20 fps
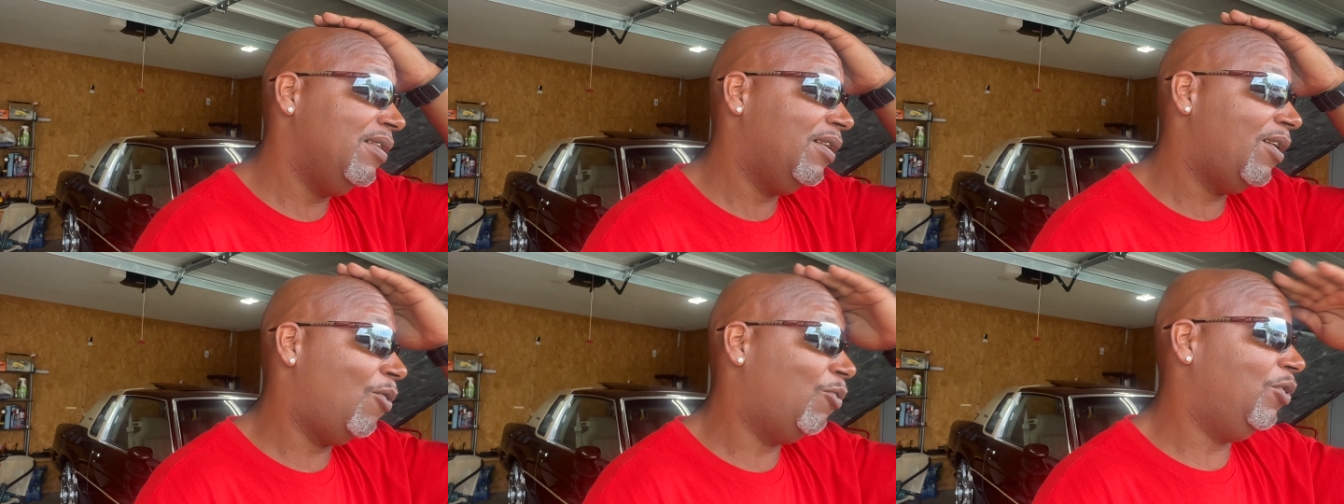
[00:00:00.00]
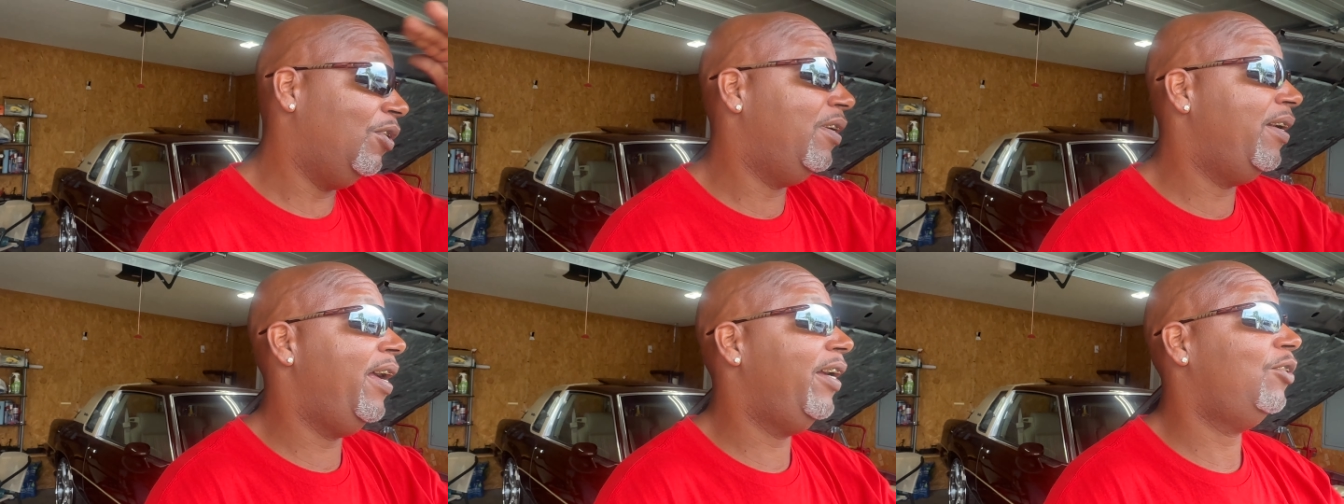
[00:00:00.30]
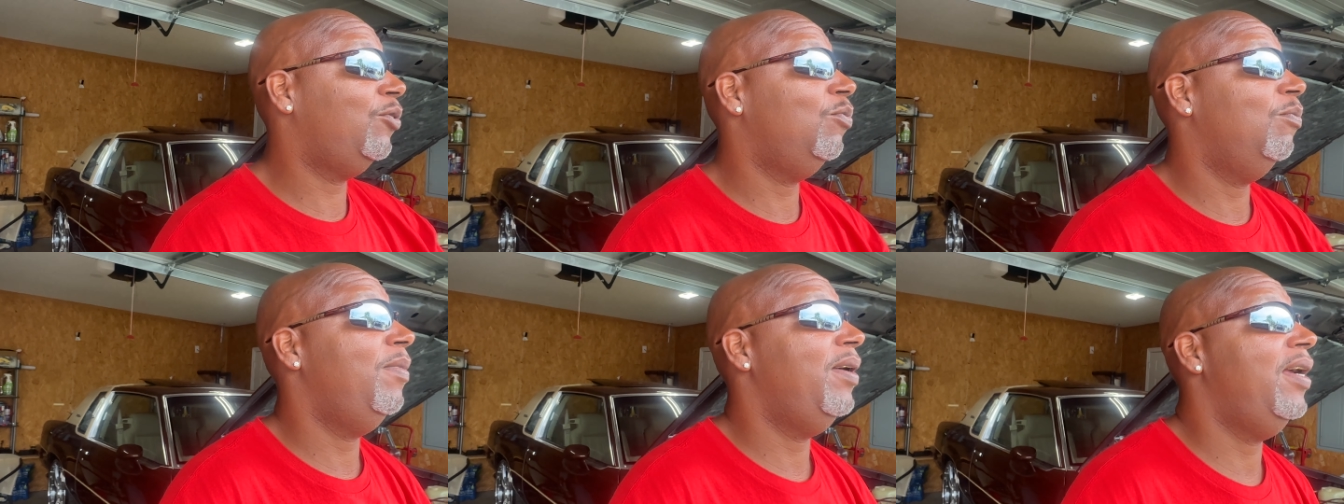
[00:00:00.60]
On the
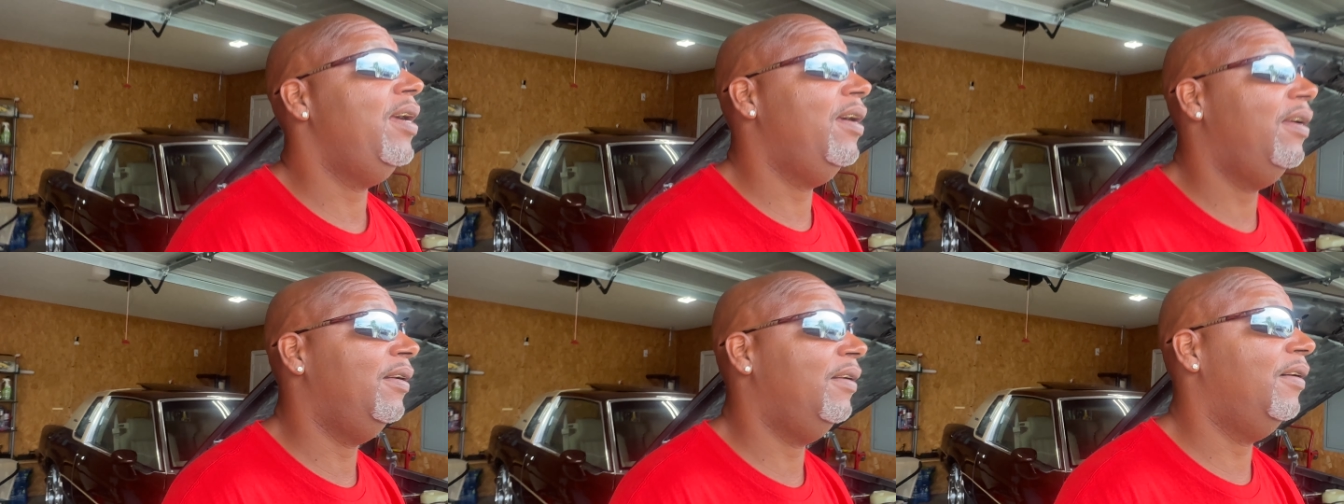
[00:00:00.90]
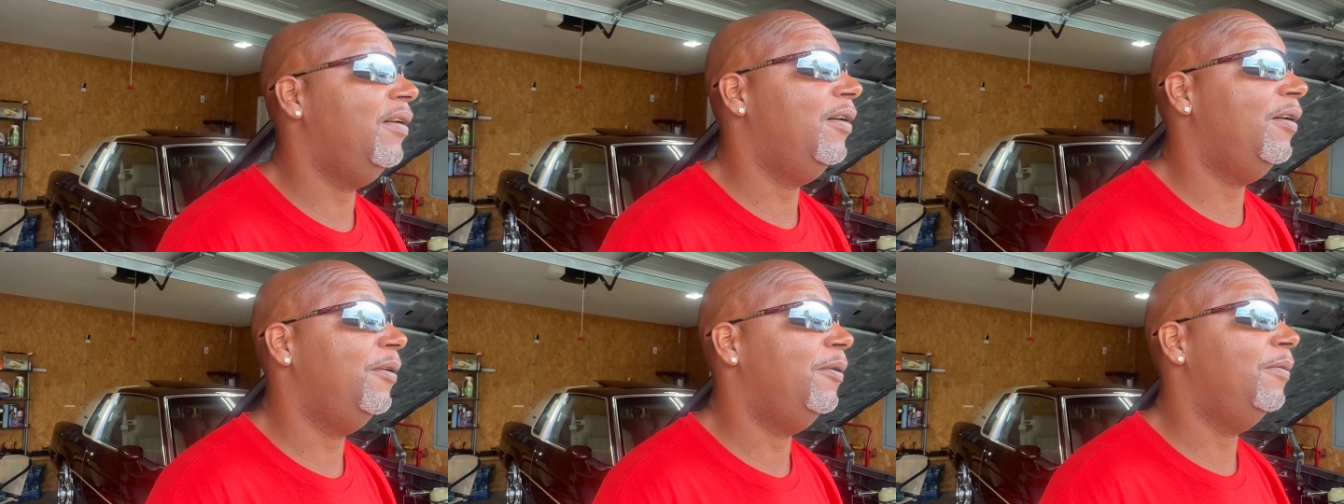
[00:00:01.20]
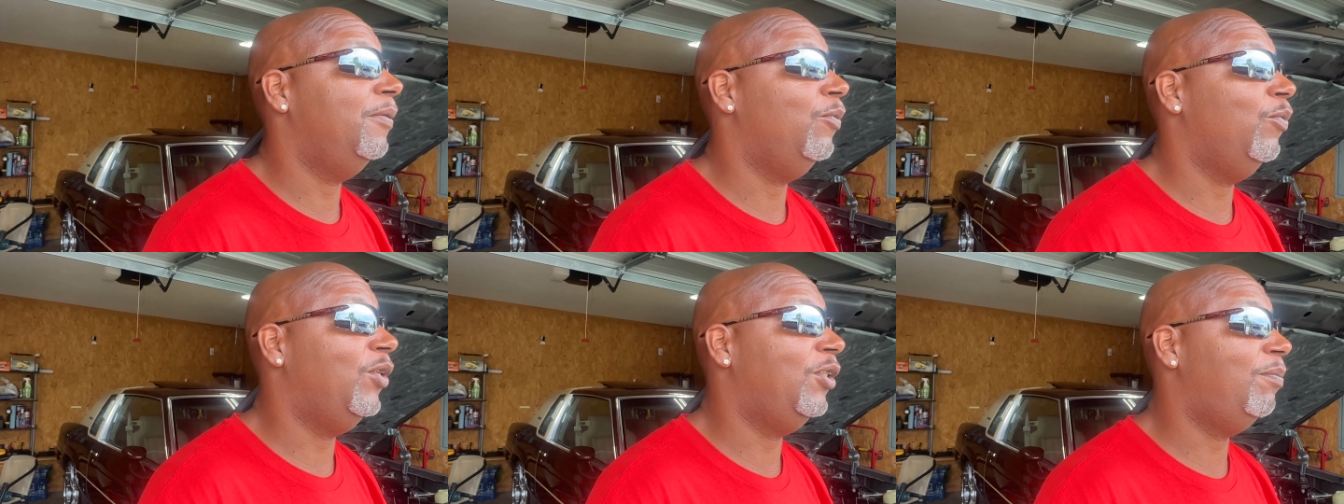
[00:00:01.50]
next one, man, uh,
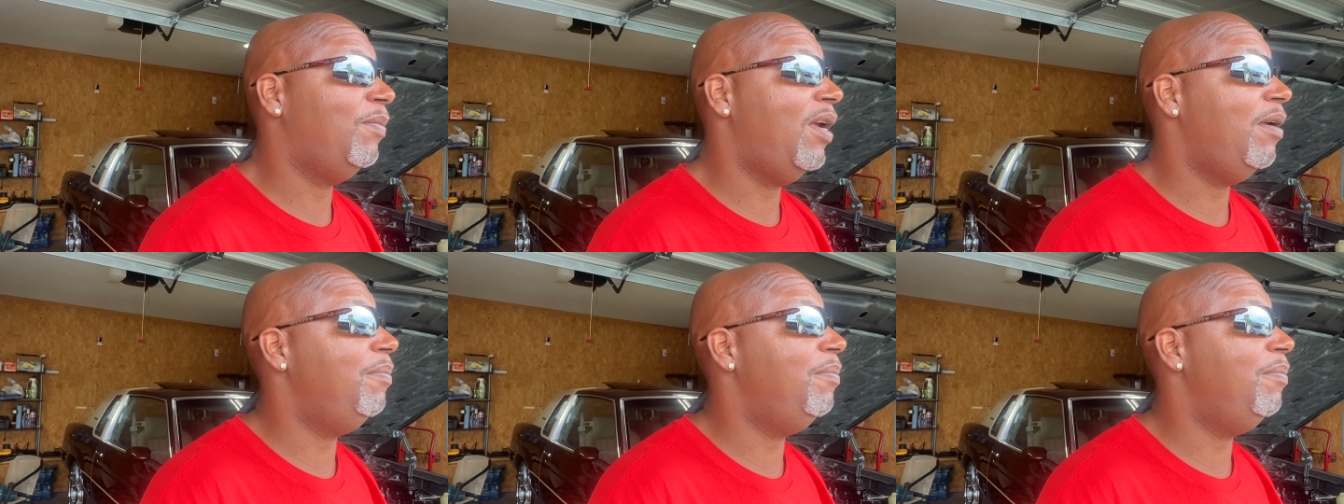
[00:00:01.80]
which may